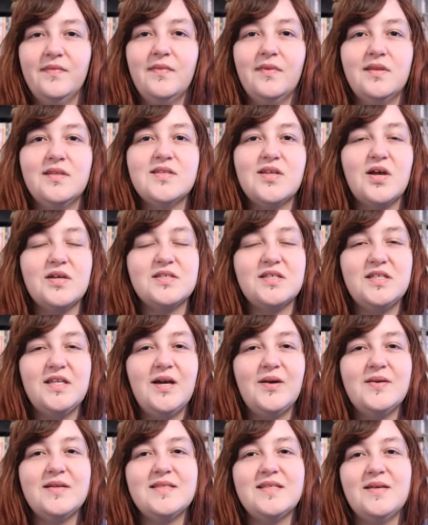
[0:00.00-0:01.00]
starts to
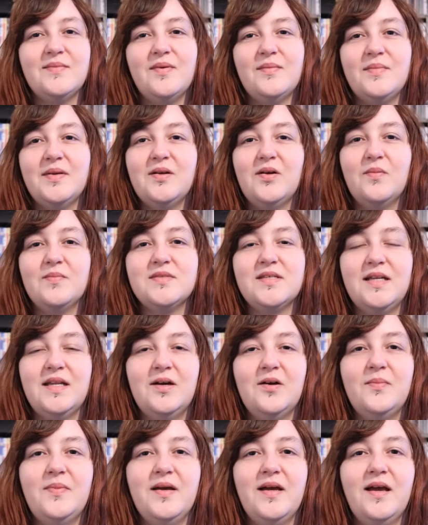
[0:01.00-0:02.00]
notice him and becomes a
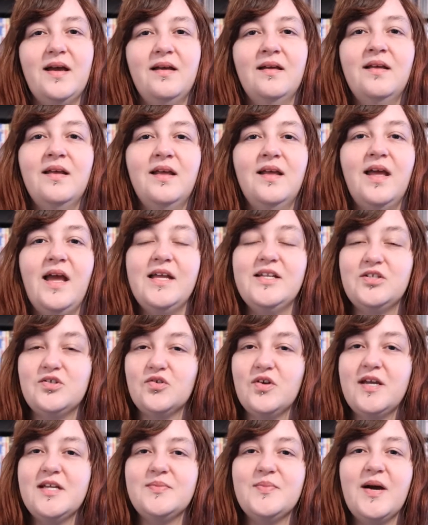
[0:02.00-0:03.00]
little bit
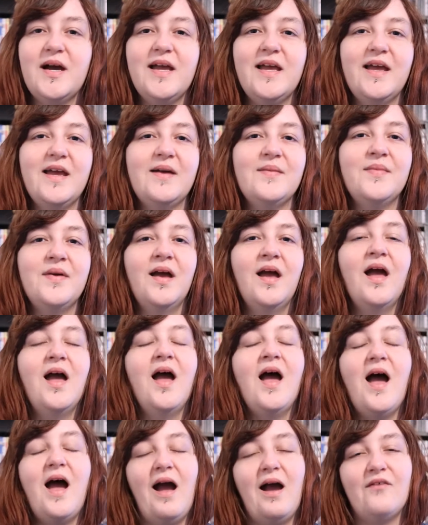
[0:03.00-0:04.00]
intrigued by him.
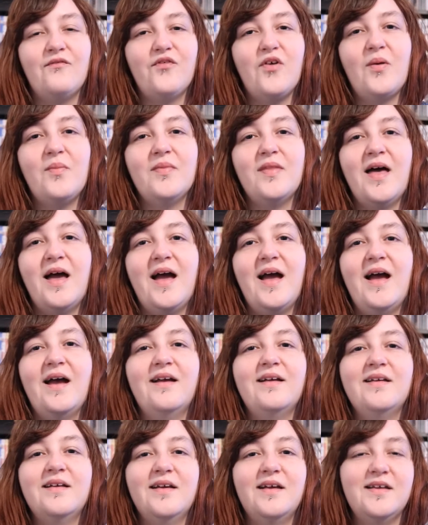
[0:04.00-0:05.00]
And from
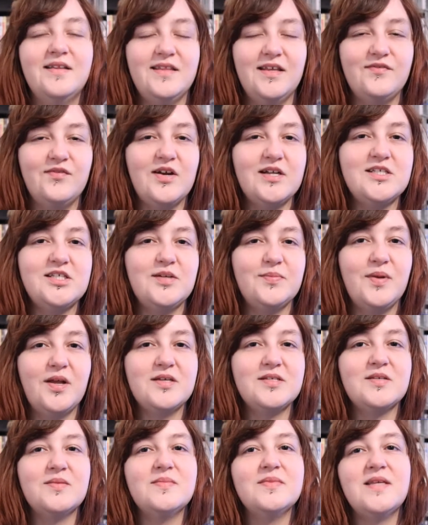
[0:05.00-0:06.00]
there, their friendship
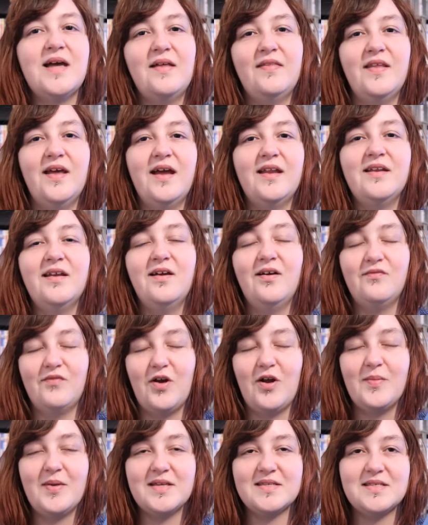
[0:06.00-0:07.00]
blossoms, and then
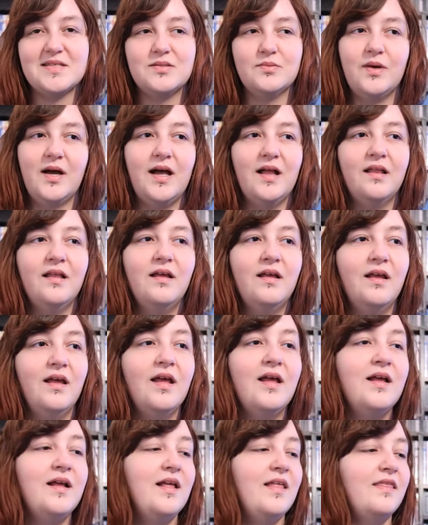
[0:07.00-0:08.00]
romance as well.
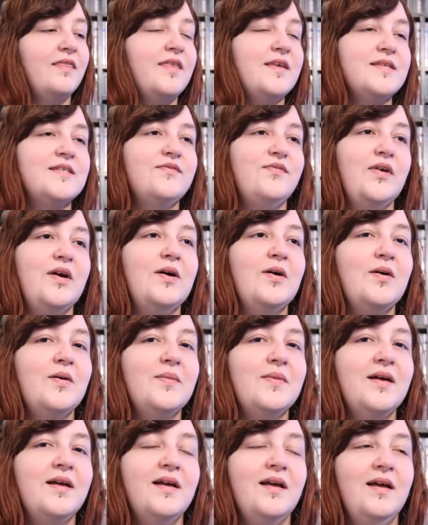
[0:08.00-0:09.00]
This film,